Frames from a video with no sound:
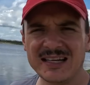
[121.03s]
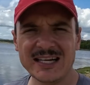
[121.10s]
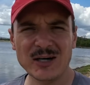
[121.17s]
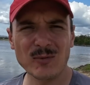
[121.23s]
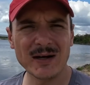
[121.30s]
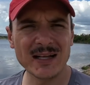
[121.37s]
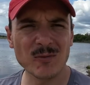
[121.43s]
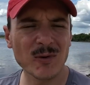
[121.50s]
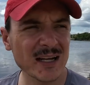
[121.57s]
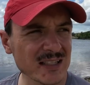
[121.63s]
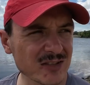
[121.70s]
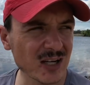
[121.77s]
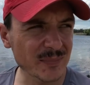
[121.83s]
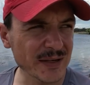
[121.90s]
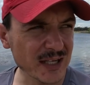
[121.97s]
Now,
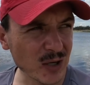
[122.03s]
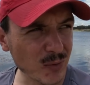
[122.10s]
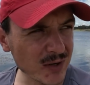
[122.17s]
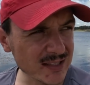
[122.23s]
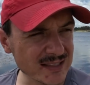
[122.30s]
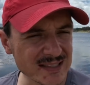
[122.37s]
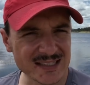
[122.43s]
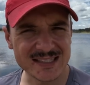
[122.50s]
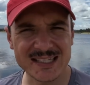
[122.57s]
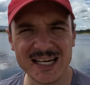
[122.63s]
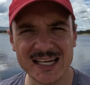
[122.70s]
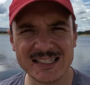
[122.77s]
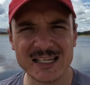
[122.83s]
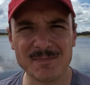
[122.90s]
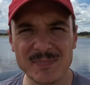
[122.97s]
one topic I wanted to
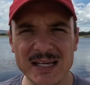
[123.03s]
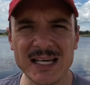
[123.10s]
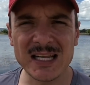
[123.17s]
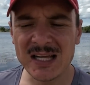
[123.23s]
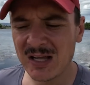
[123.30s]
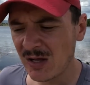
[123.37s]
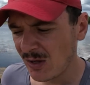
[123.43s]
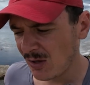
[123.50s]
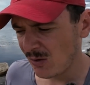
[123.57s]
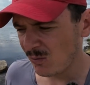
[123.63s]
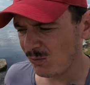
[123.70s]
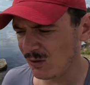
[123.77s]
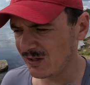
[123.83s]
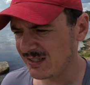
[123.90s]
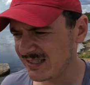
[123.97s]
discuss a bit
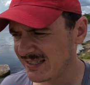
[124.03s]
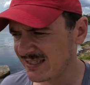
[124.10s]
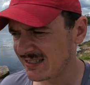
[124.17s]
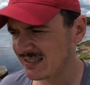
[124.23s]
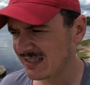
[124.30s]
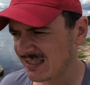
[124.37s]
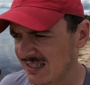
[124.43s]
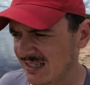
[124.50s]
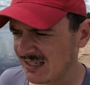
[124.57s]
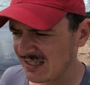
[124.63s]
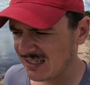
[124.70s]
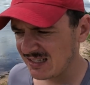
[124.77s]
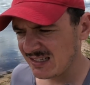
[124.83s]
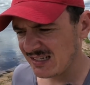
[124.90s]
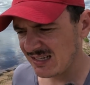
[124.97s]
was
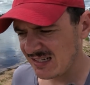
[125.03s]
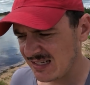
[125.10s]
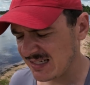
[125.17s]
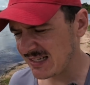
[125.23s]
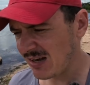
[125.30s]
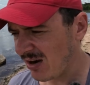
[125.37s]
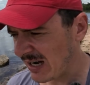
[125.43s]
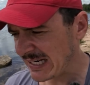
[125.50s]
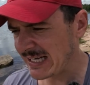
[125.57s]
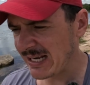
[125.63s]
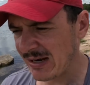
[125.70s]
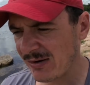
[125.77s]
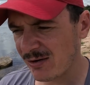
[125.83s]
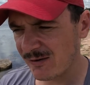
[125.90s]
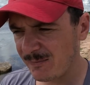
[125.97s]
the
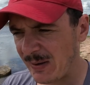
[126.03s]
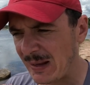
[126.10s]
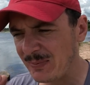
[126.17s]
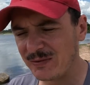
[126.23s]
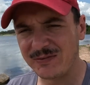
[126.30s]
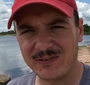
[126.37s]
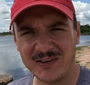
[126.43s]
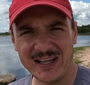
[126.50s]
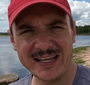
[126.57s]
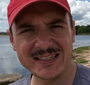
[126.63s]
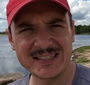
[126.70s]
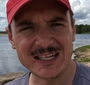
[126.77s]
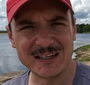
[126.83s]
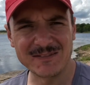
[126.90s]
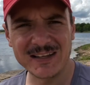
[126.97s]
idea of people
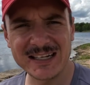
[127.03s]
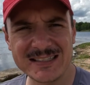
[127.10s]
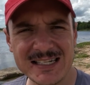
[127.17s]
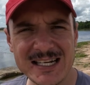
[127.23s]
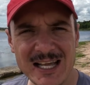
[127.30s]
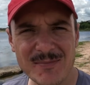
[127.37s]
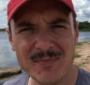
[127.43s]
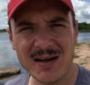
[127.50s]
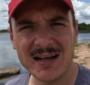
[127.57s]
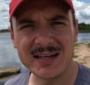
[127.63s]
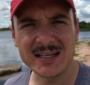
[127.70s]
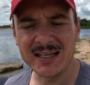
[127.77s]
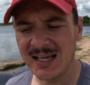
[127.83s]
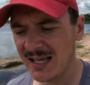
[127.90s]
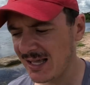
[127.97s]
flexing their
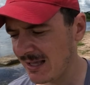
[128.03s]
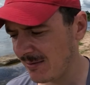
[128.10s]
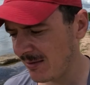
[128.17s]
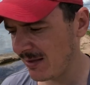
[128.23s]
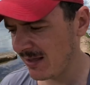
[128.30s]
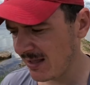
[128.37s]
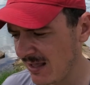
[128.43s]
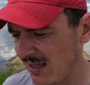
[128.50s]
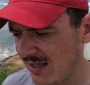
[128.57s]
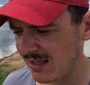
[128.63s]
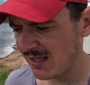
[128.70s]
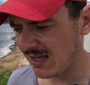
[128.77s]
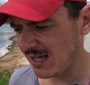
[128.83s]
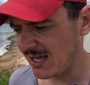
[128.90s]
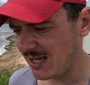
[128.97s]
money.
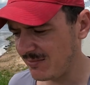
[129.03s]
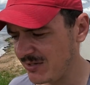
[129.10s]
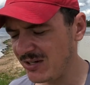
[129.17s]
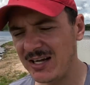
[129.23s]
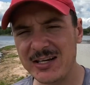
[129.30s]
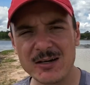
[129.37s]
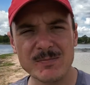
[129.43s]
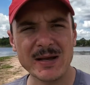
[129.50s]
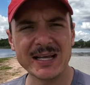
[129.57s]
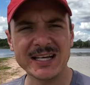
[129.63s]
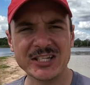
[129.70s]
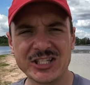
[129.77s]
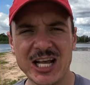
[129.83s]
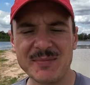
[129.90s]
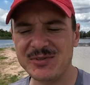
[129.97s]
The idea of being
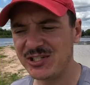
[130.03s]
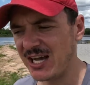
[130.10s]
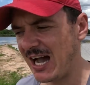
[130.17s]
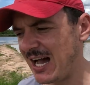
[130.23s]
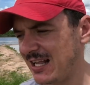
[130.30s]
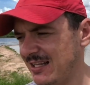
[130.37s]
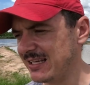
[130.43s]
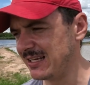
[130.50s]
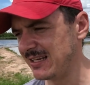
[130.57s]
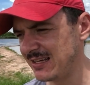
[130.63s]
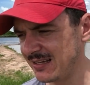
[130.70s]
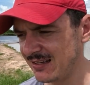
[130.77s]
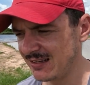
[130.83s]
a cheap Charlie.